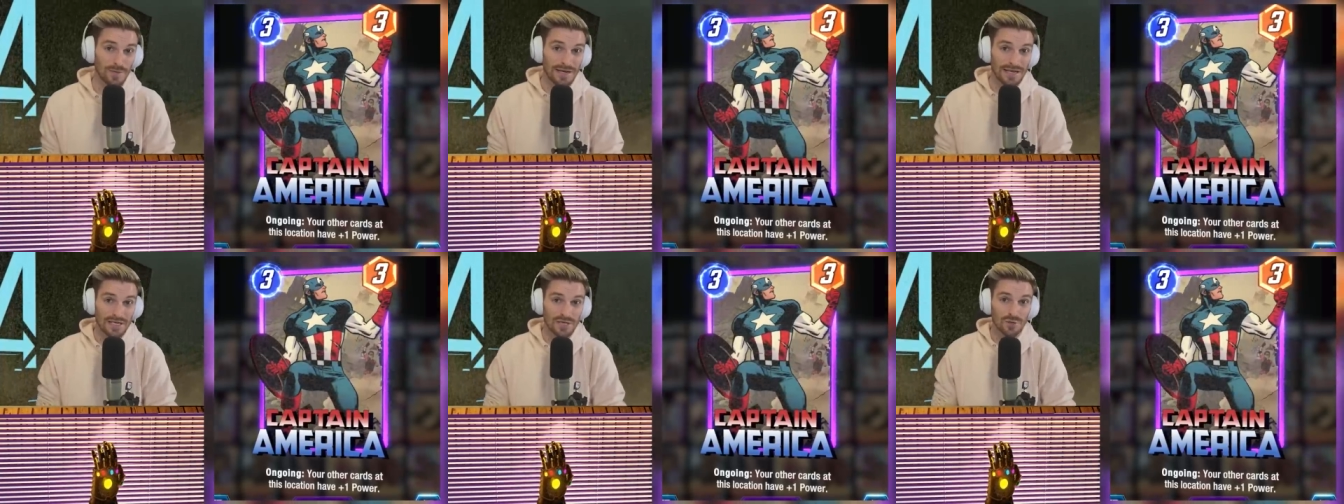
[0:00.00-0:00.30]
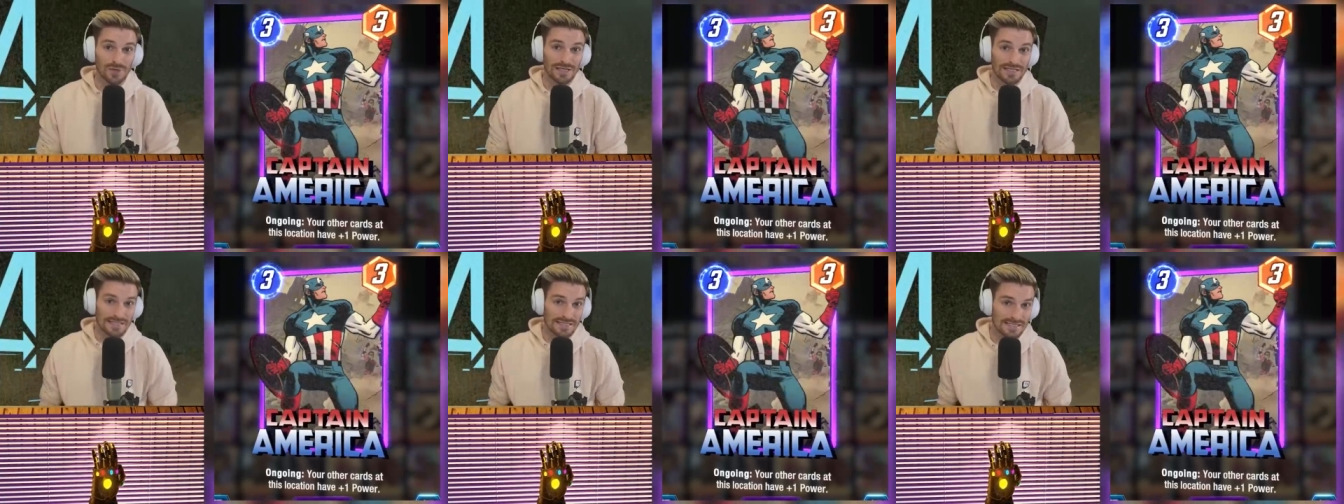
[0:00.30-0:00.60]
and you
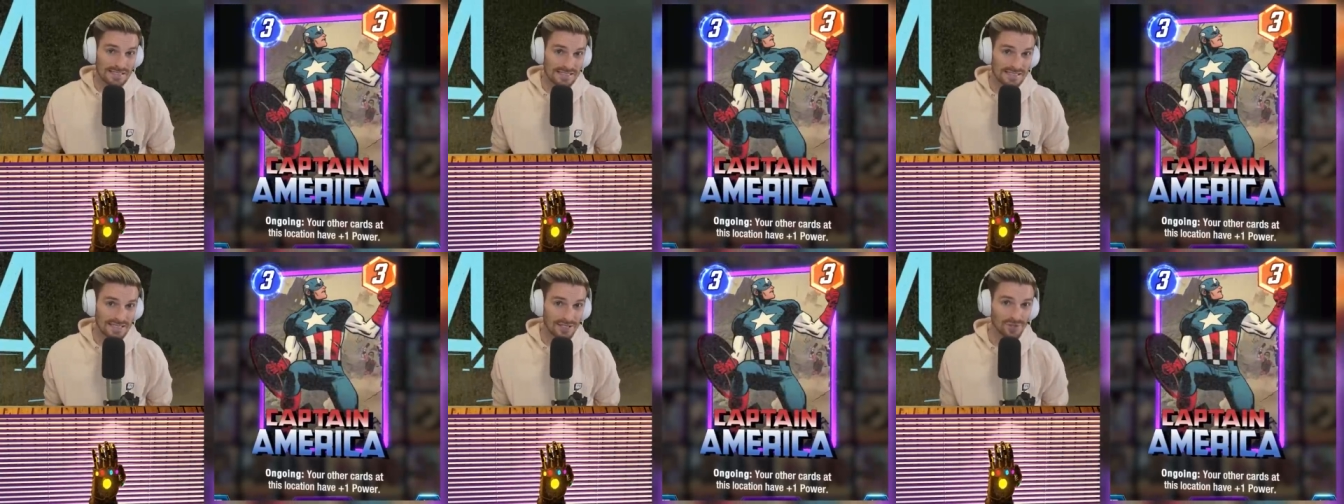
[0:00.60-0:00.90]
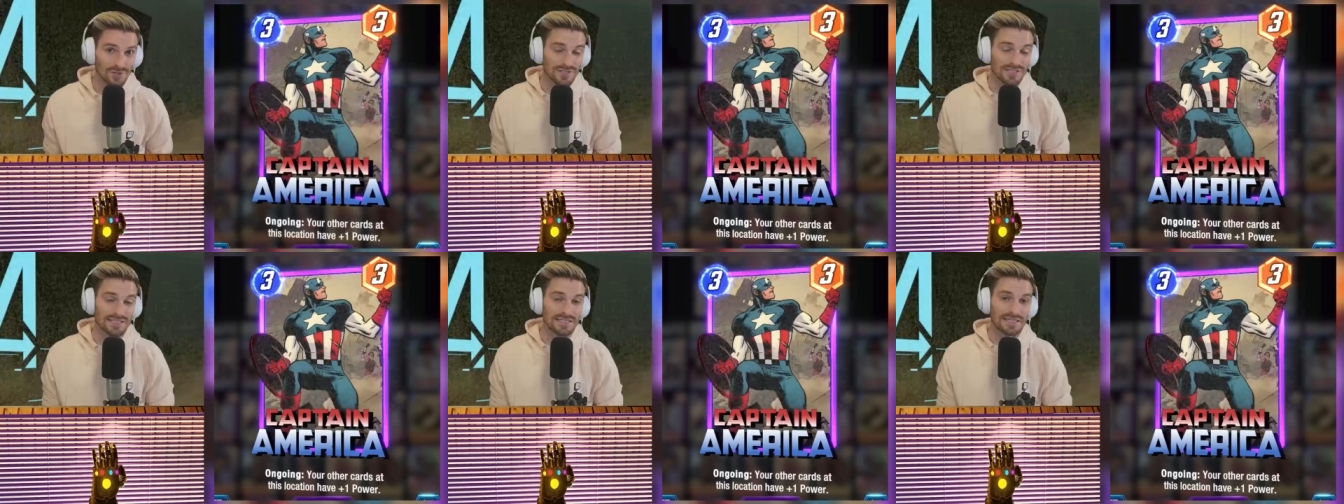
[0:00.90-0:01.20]
can
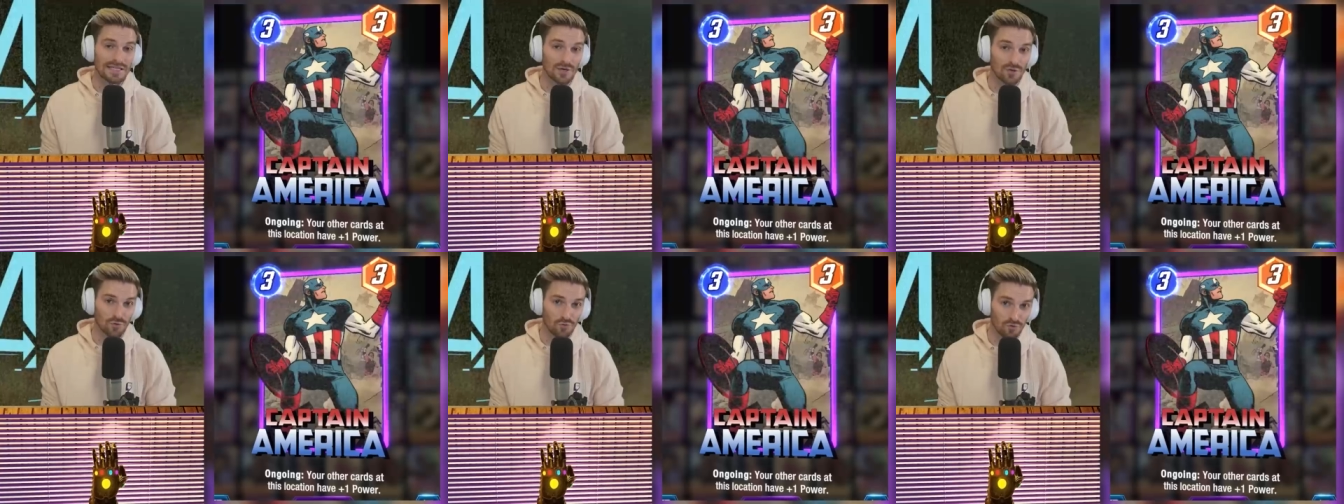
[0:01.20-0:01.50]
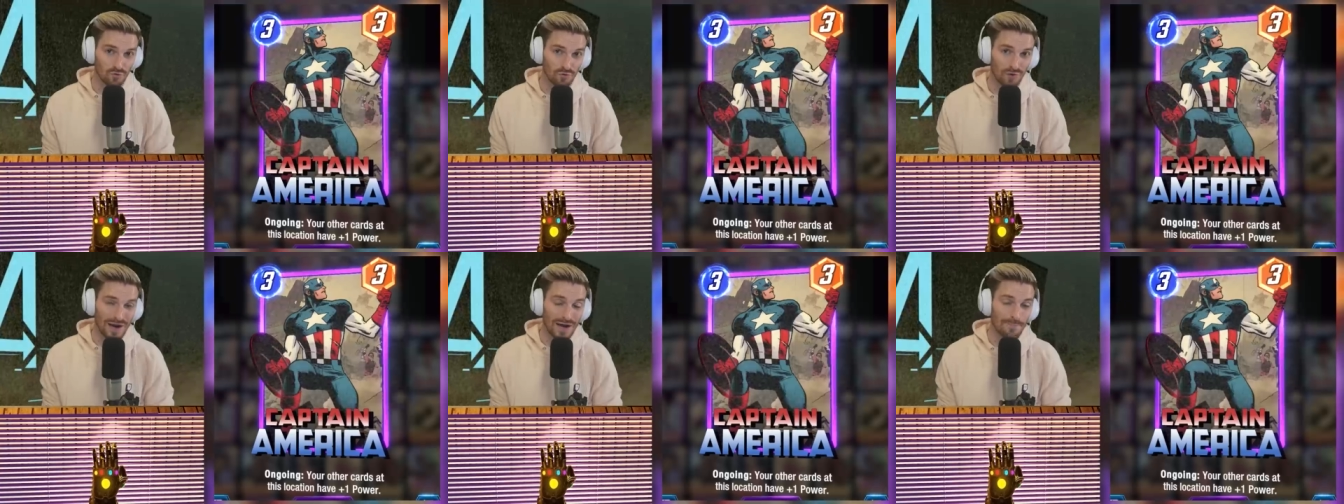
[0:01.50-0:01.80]
seriously
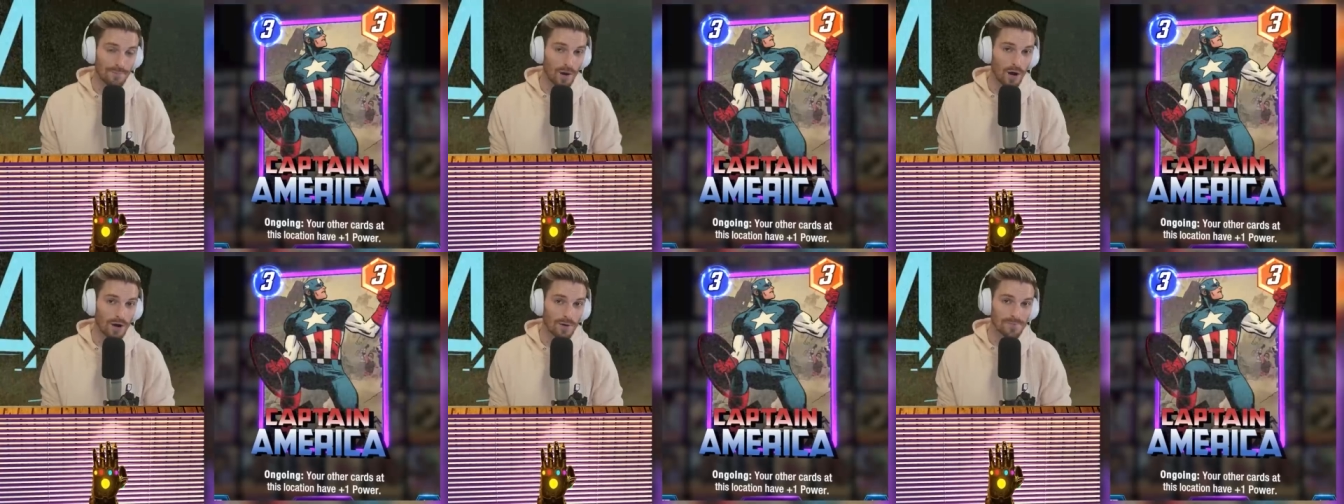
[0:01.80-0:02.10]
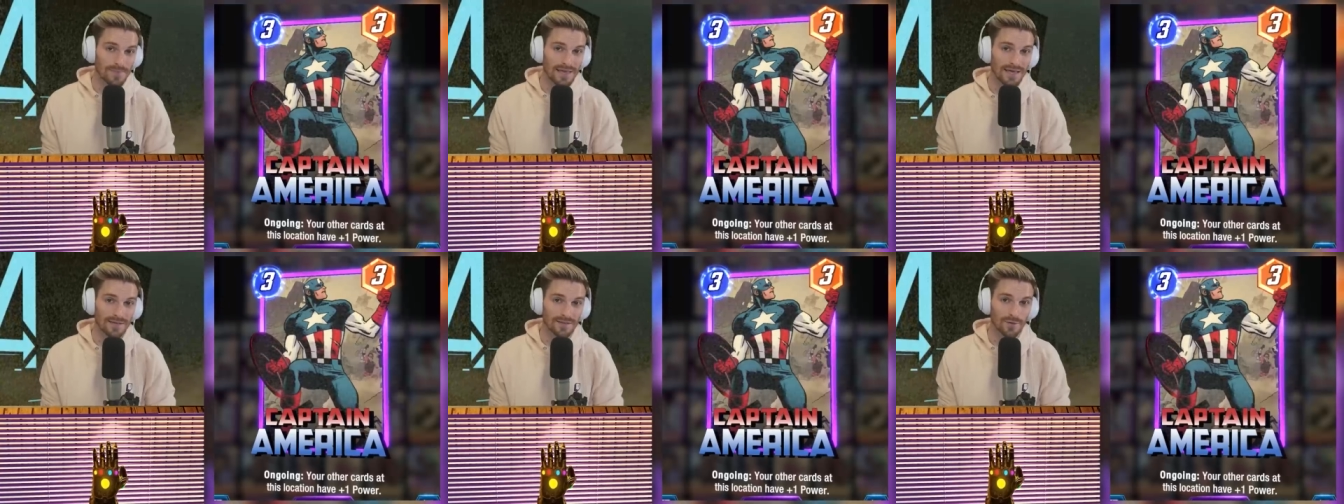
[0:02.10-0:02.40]
ramp
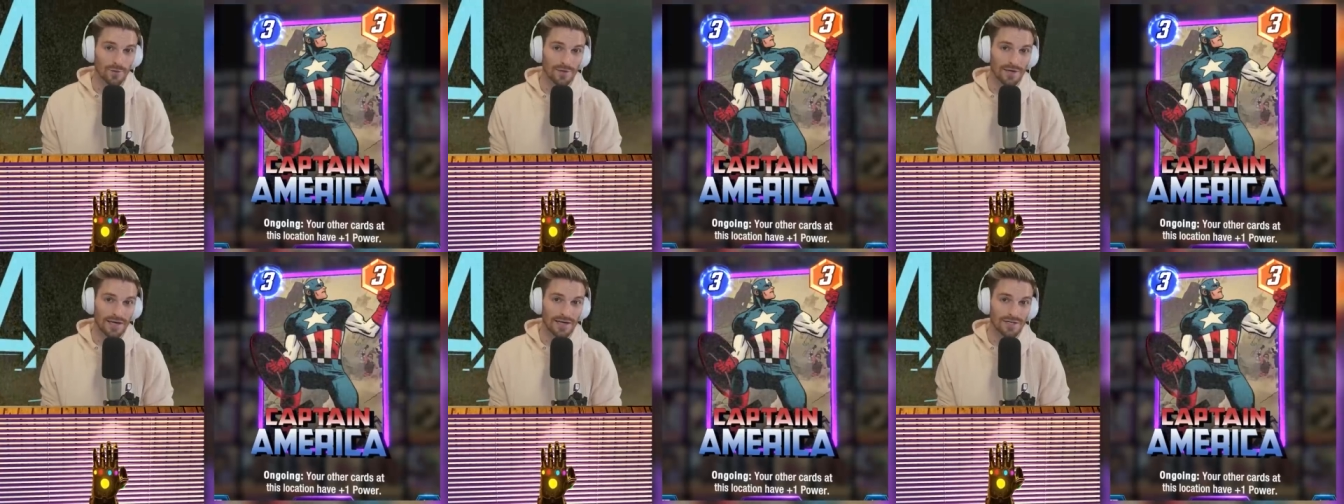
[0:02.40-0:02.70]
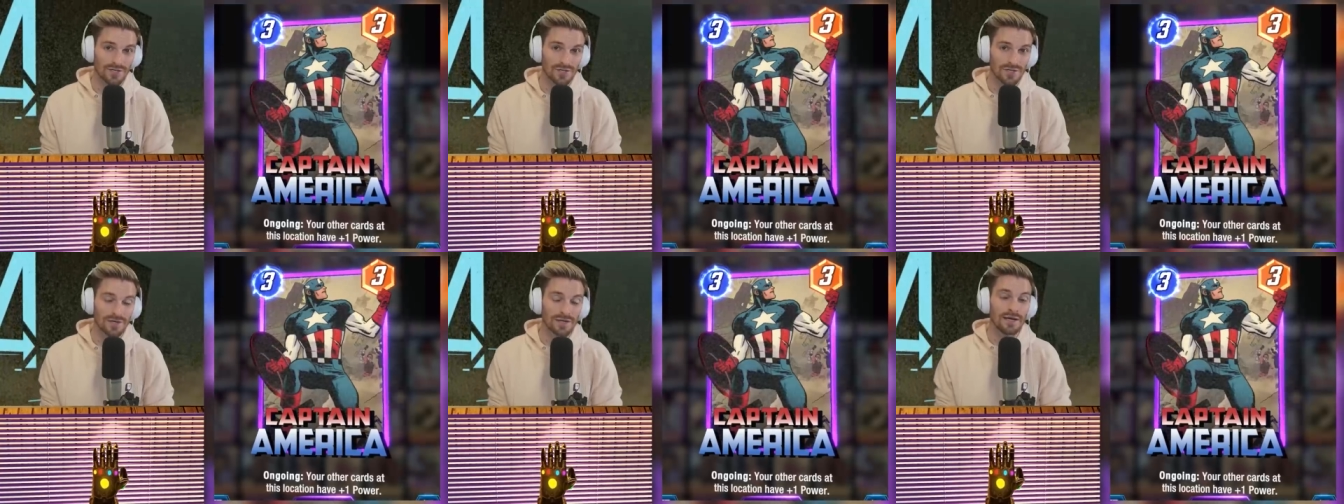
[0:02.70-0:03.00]
up that
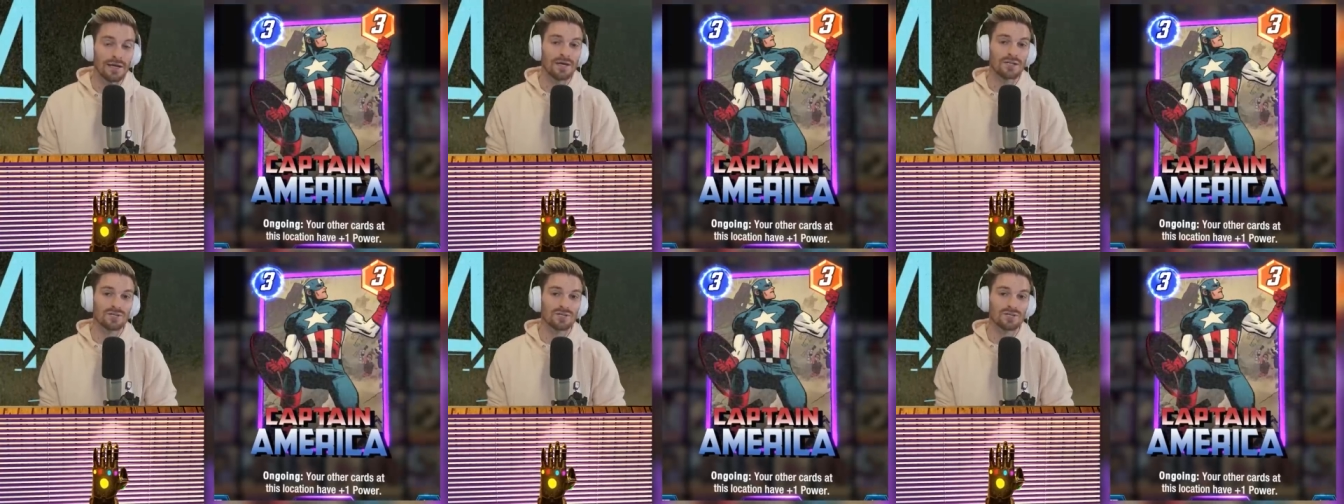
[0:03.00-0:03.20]
location